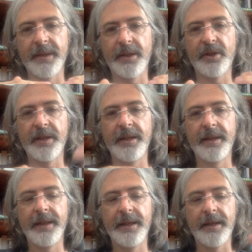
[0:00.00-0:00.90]

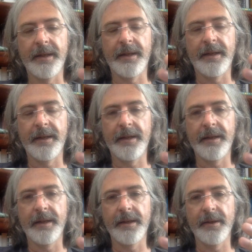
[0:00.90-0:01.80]
Essentially,
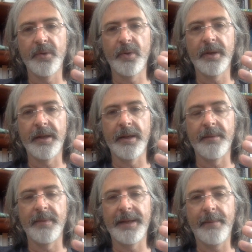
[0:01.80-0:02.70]
a guy called
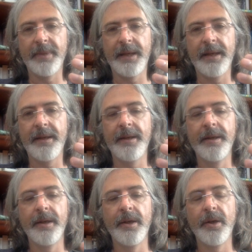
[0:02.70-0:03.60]
Lemkin,
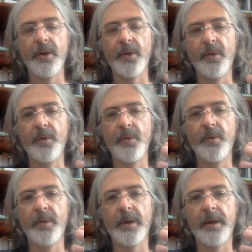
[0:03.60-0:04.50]

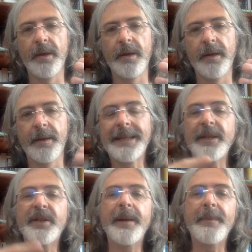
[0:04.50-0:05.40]
who
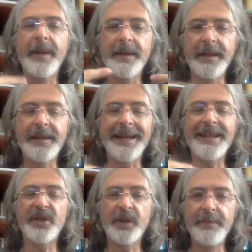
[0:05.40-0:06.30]
essentially it's a
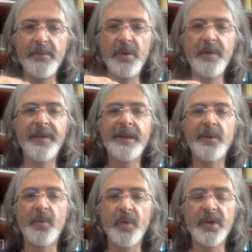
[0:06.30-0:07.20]
history moving
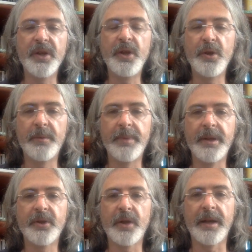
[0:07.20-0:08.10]
towards the
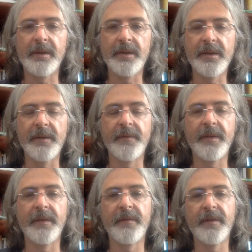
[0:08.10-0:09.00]
Nuremberg trials
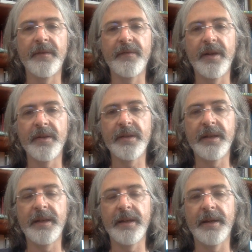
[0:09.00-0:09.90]
of
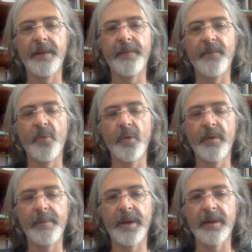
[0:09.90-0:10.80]
Nazi war
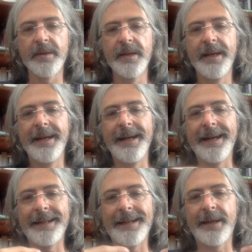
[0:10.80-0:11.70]
criminals,
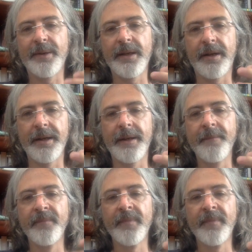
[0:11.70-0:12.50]
and how a guy